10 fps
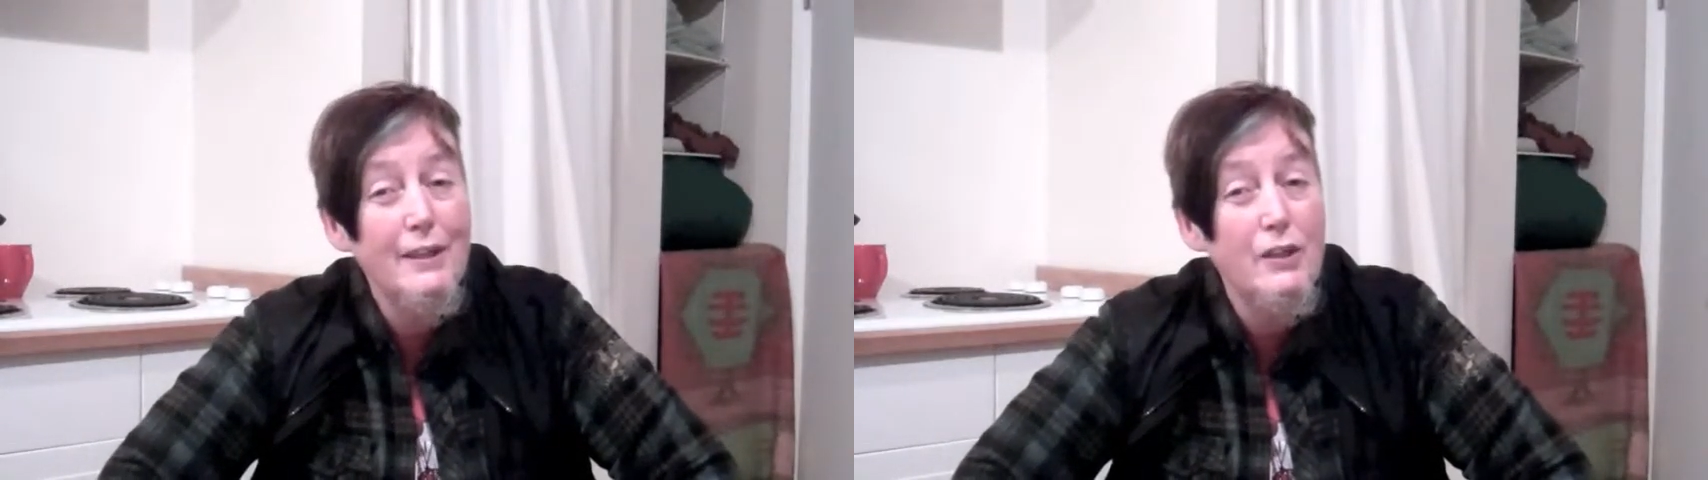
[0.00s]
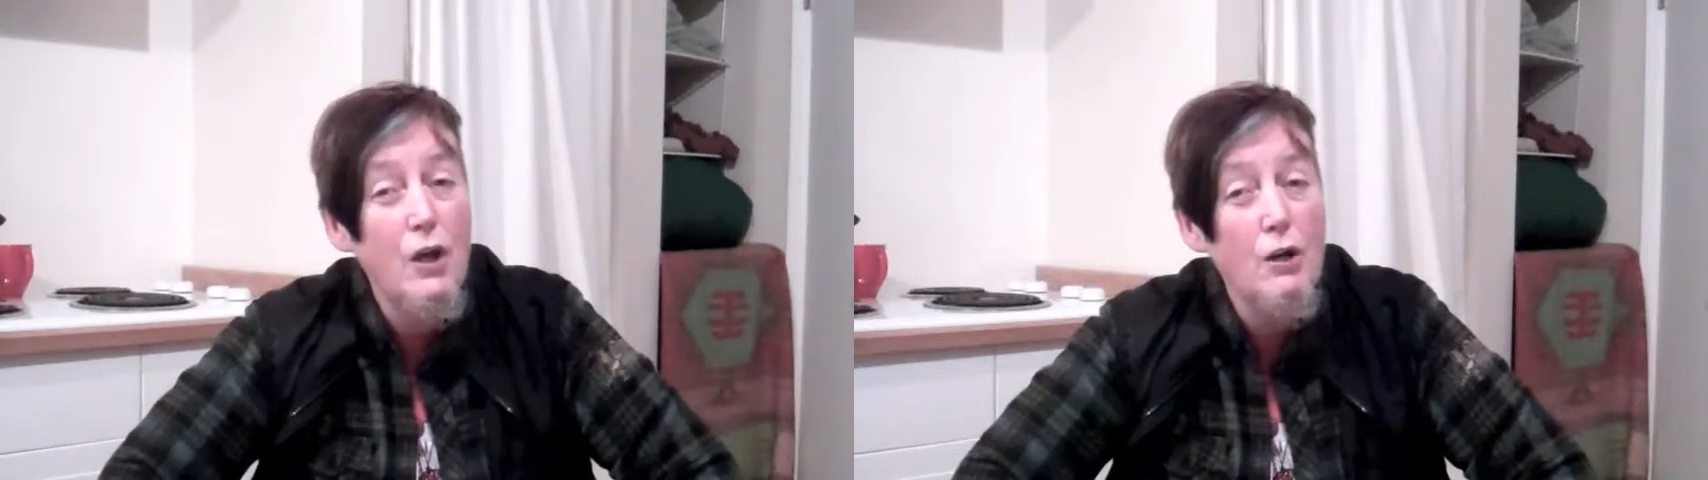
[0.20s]

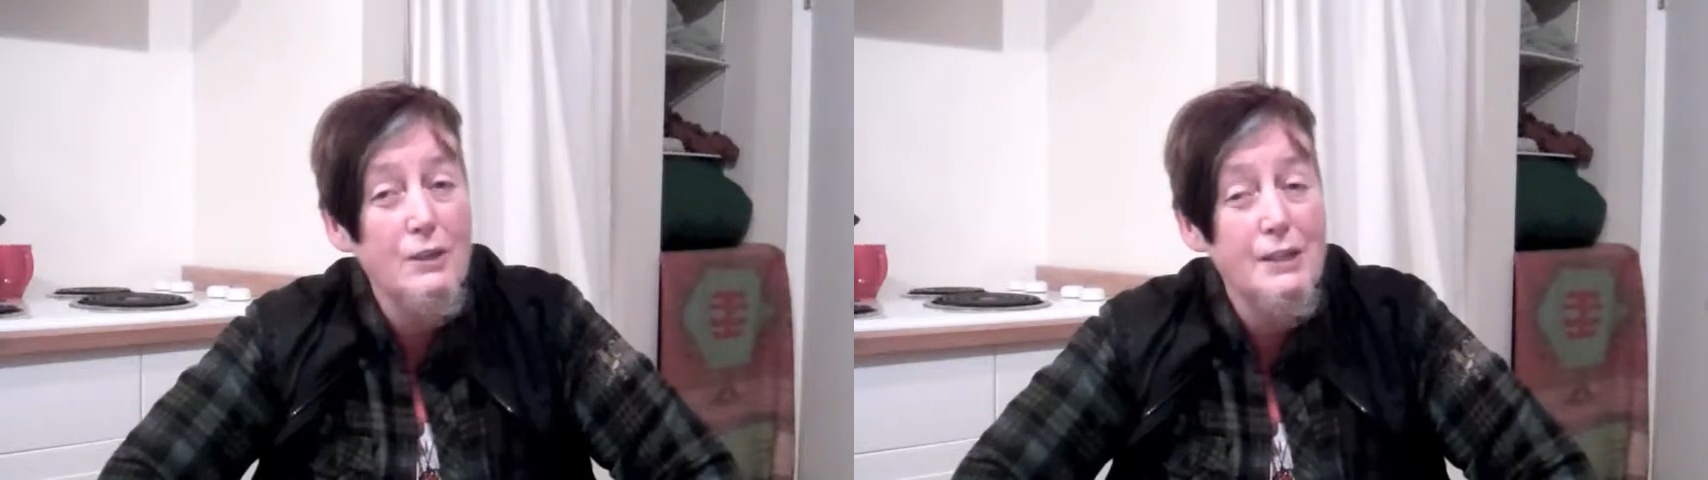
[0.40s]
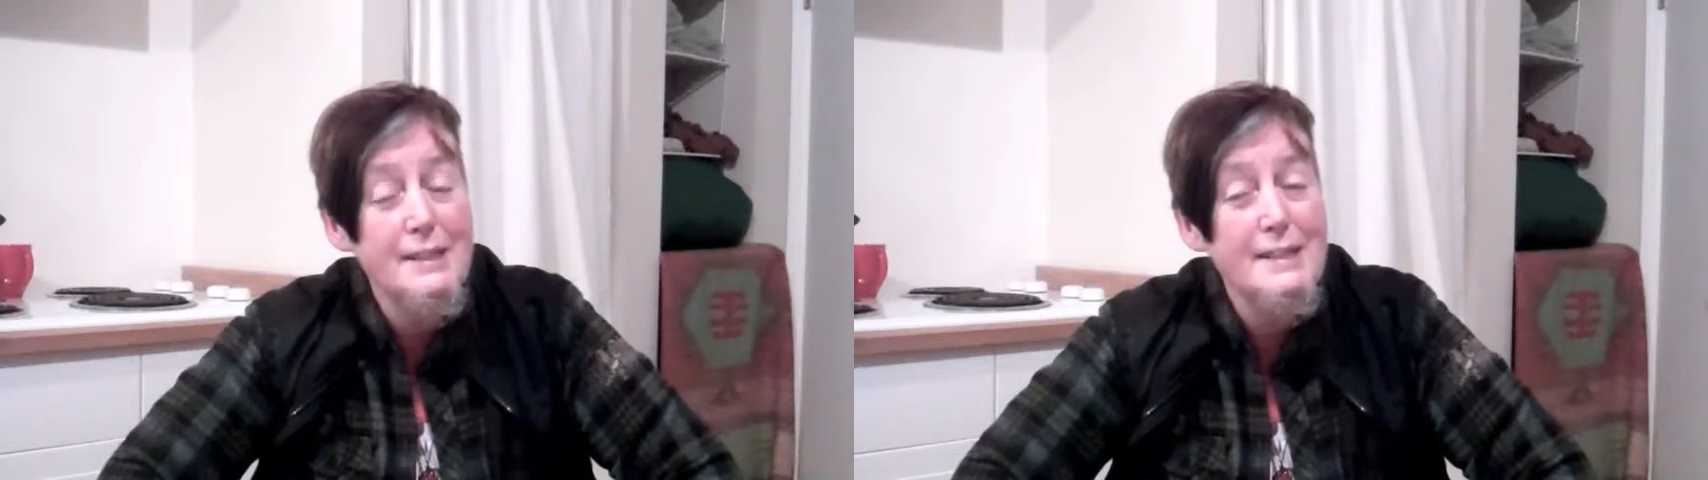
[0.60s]
the
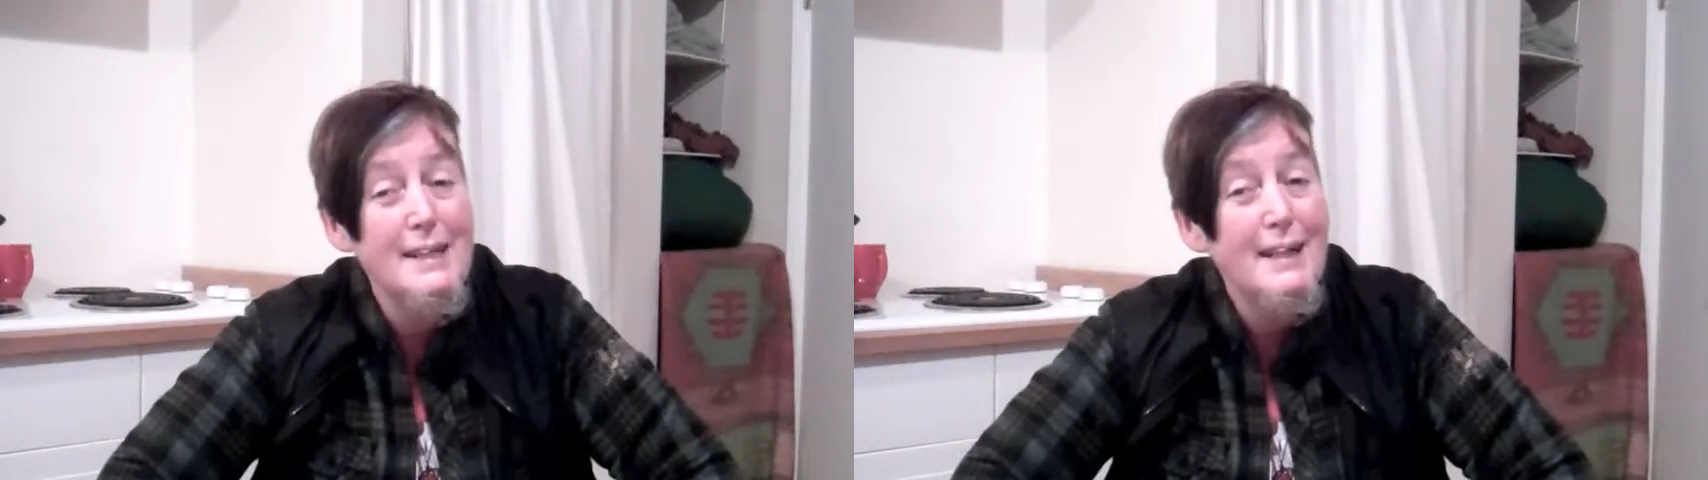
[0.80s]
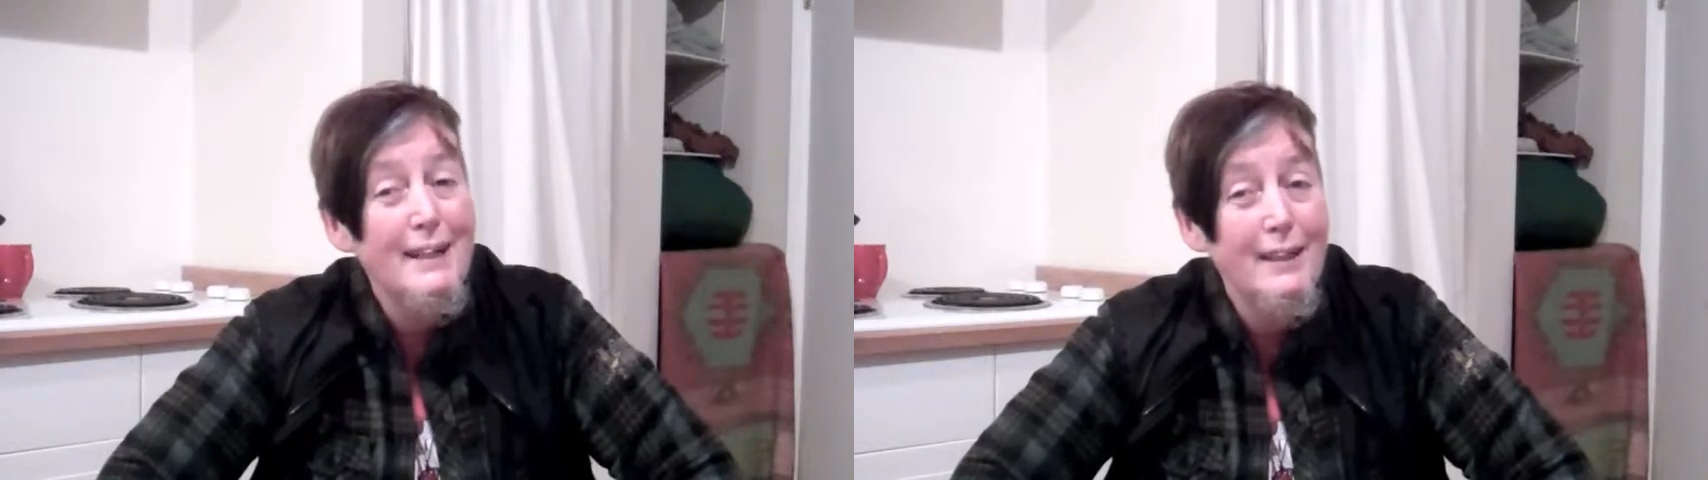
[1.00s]
doctors
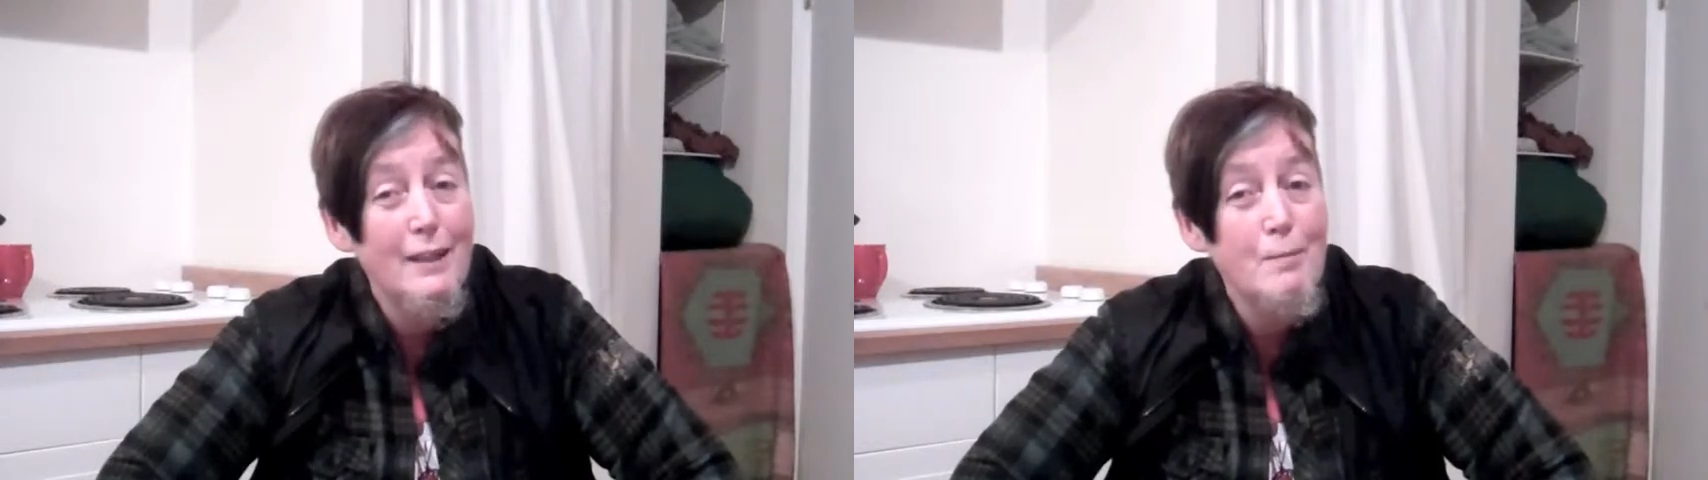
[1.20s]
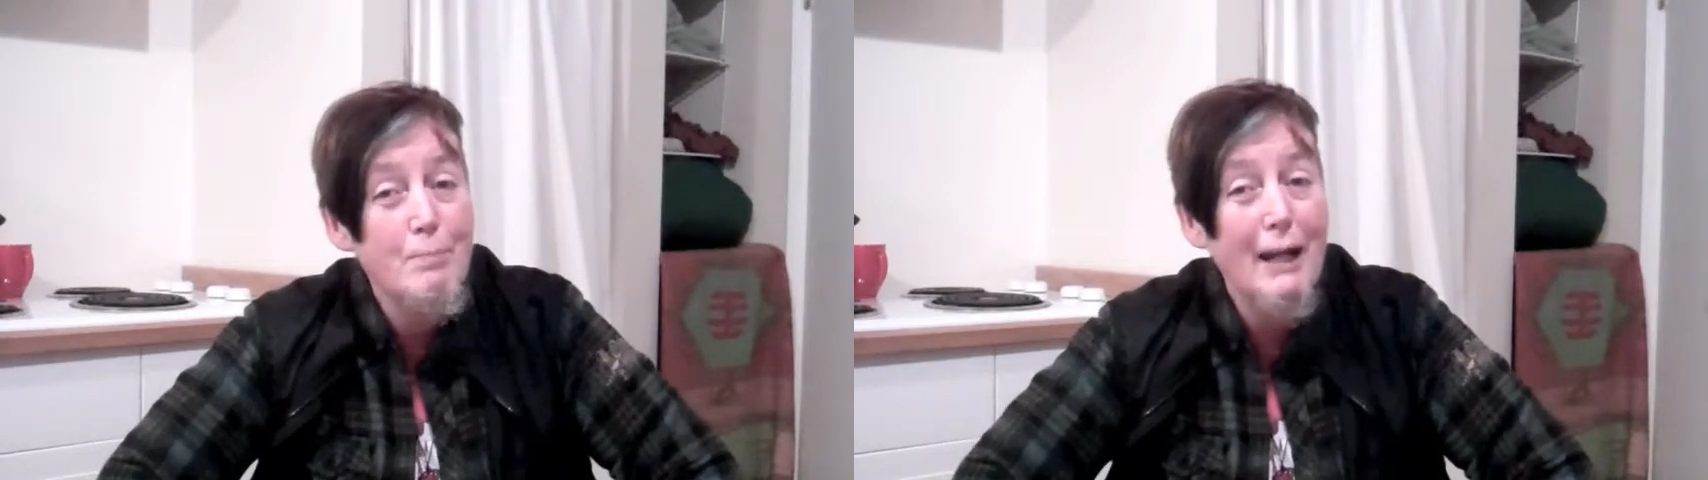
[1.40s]

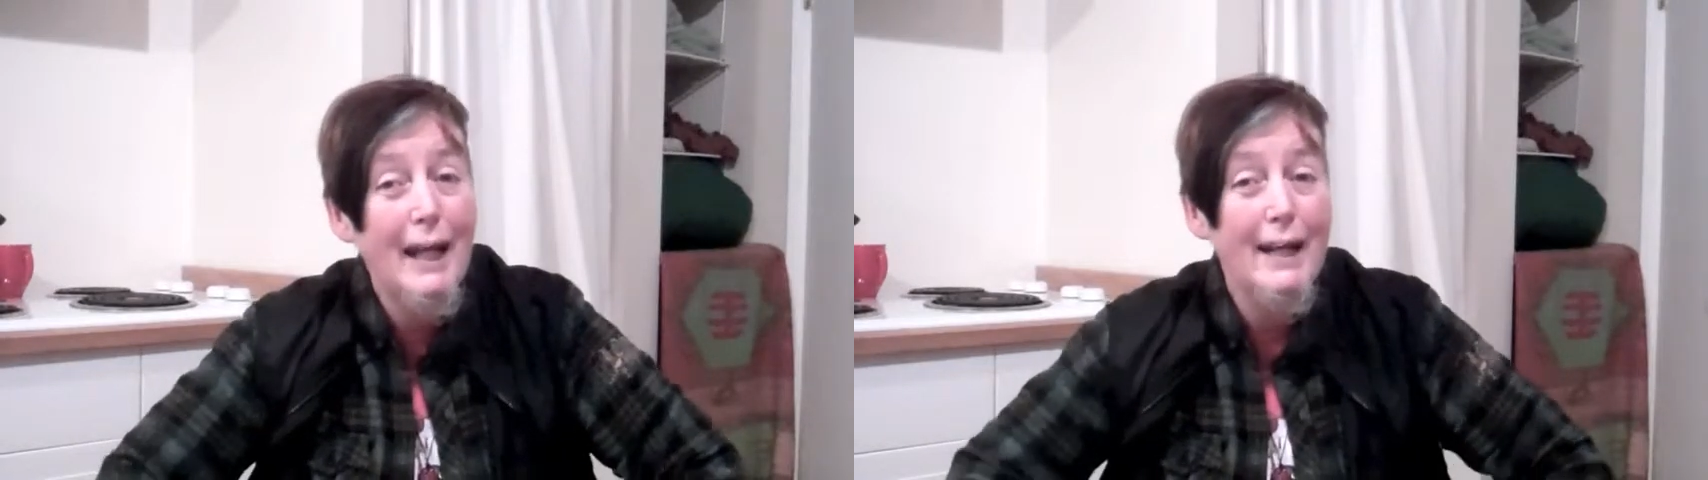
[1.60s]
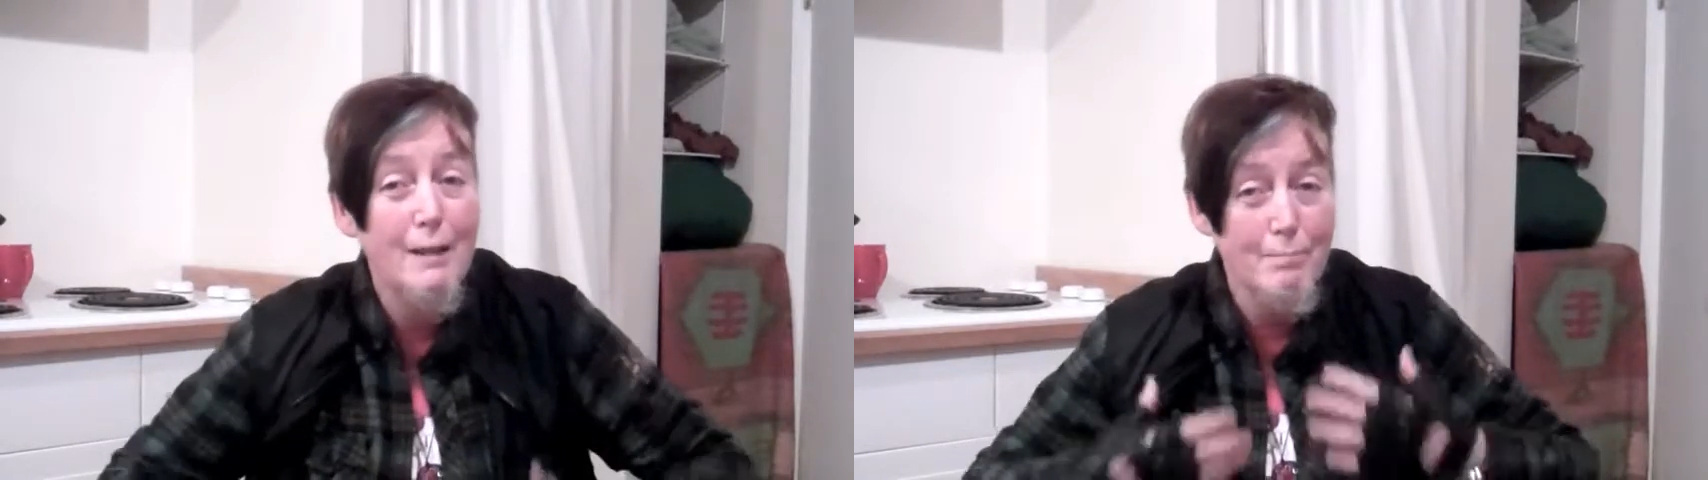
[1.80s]
didn't
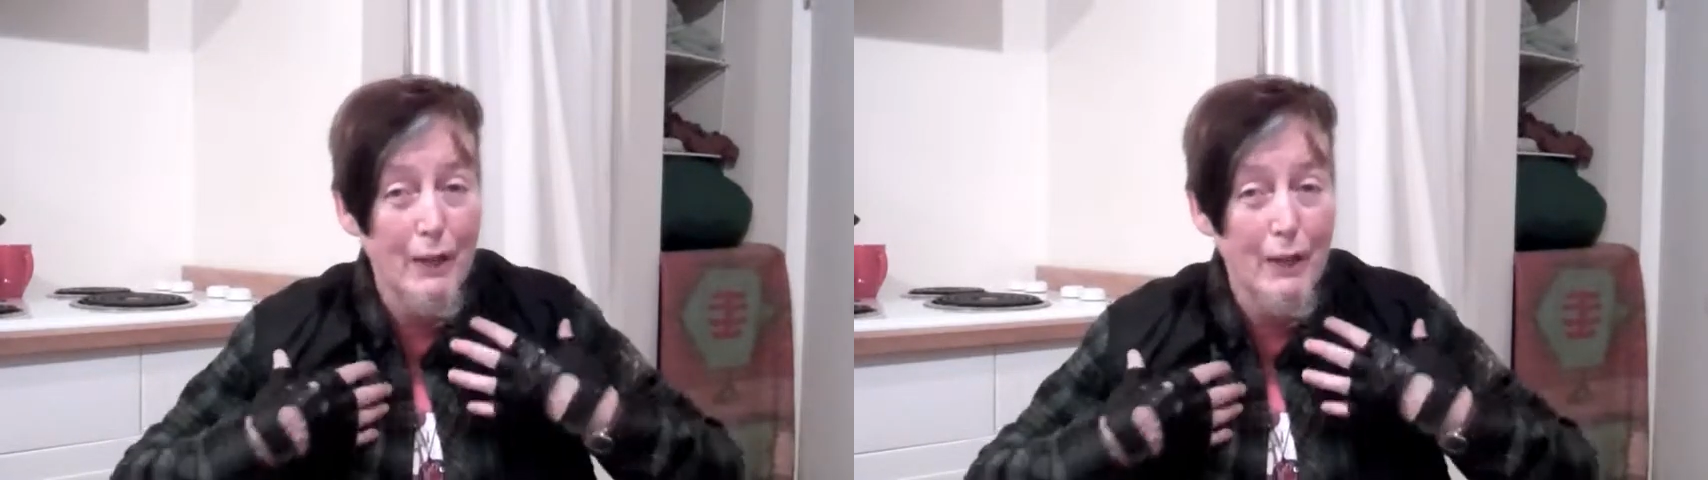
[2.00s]
plan it,